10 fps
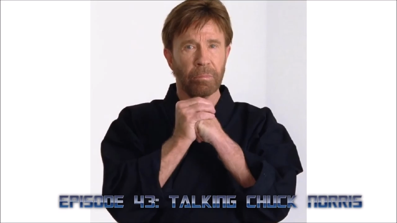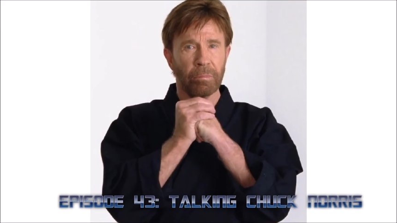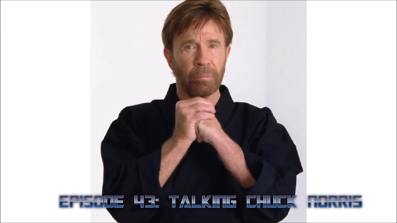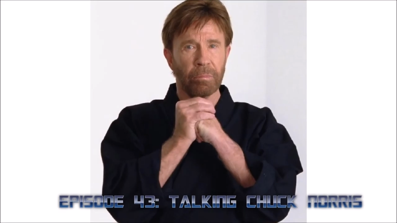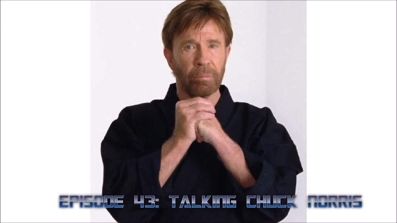
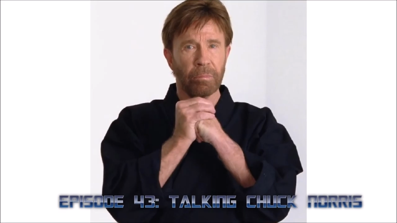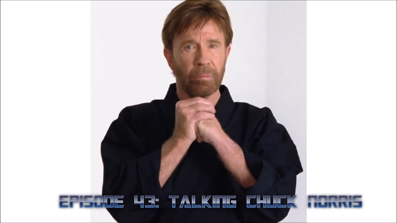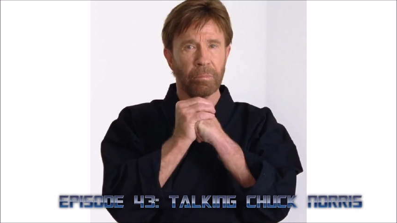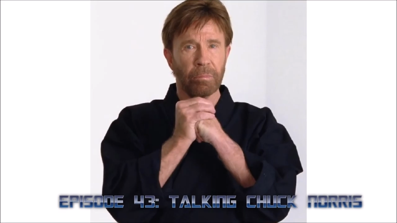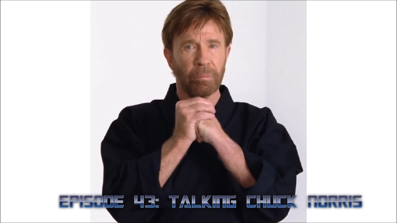
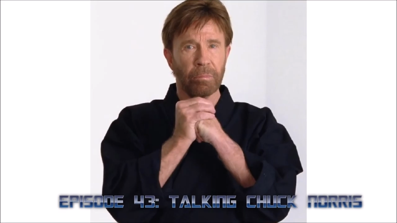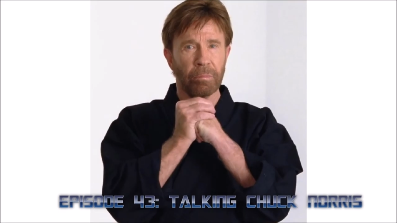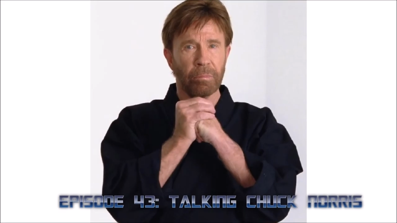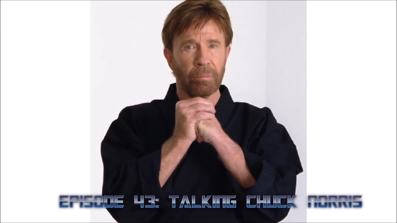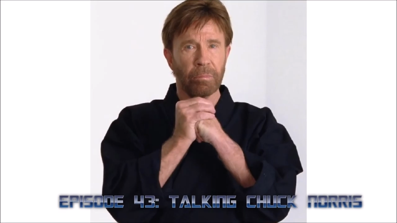
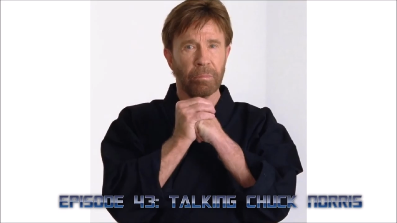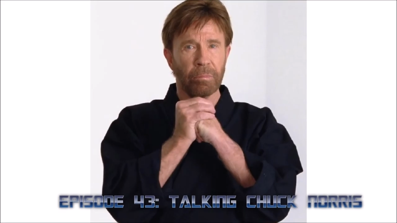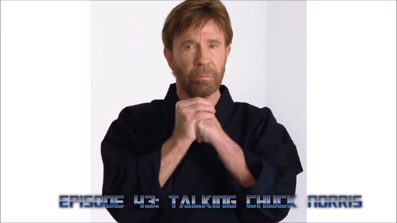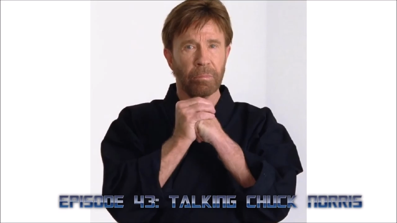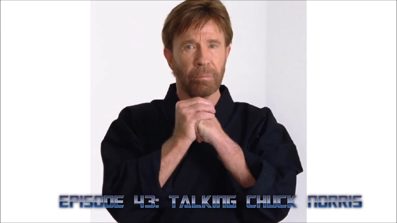
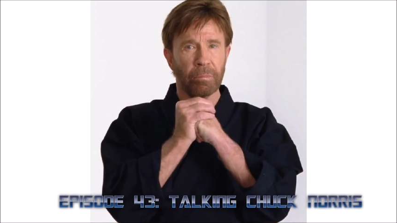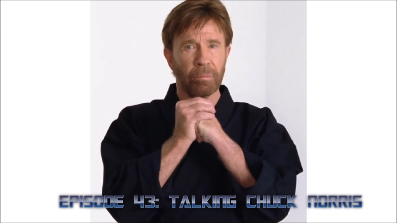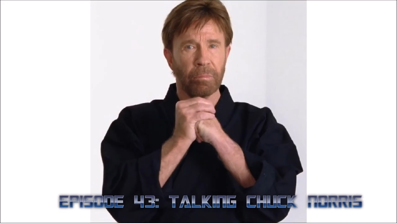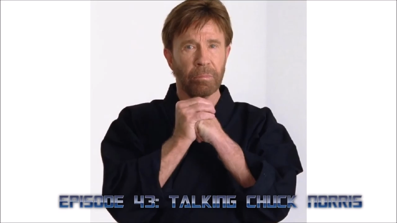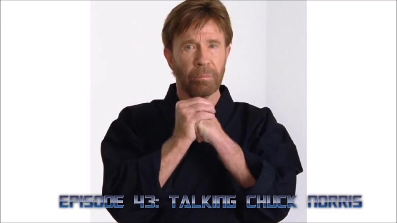
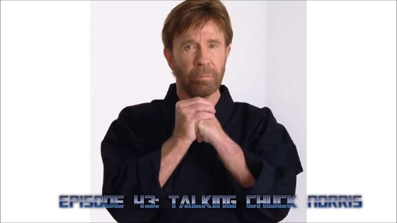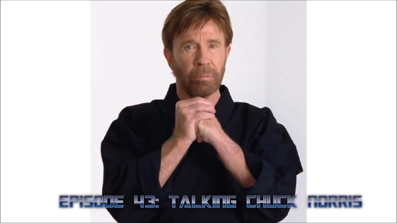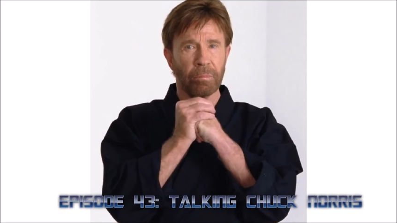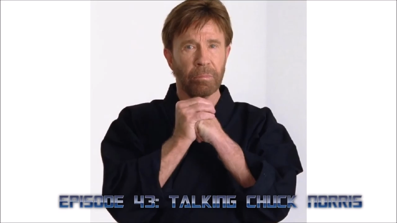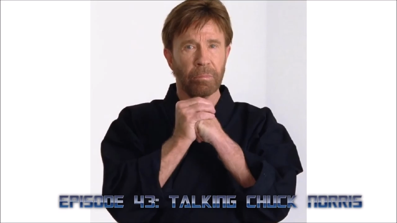
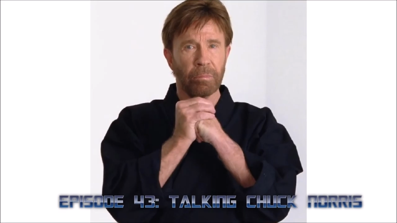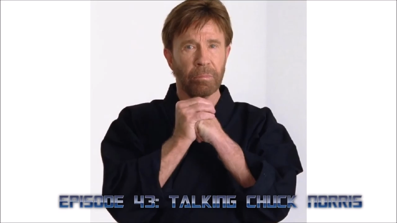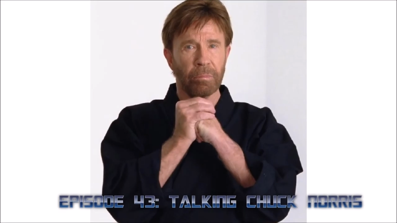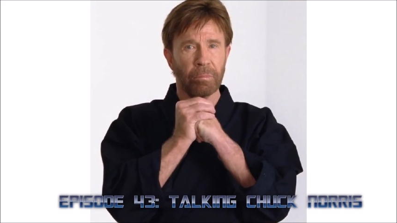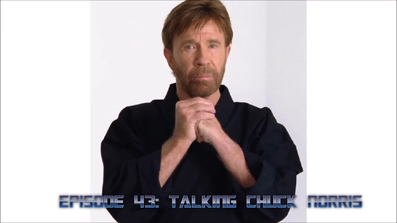
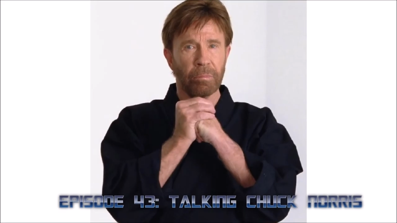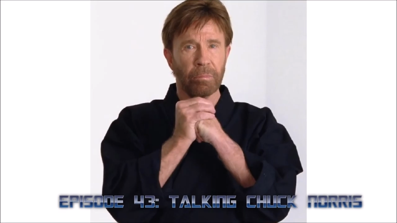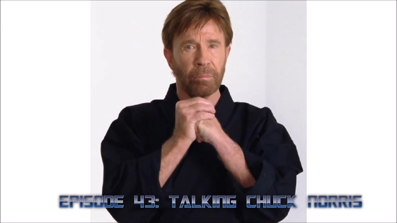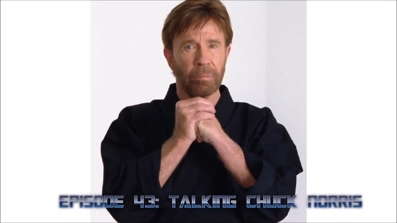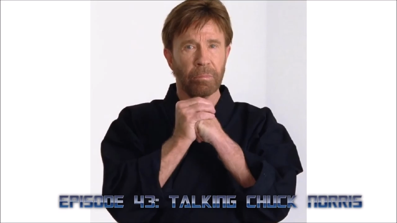
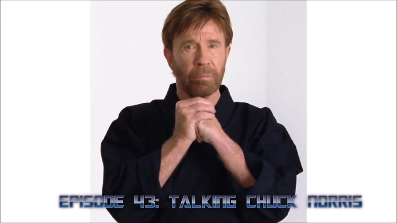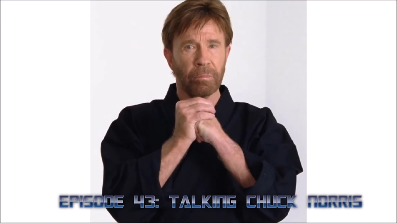[no speech]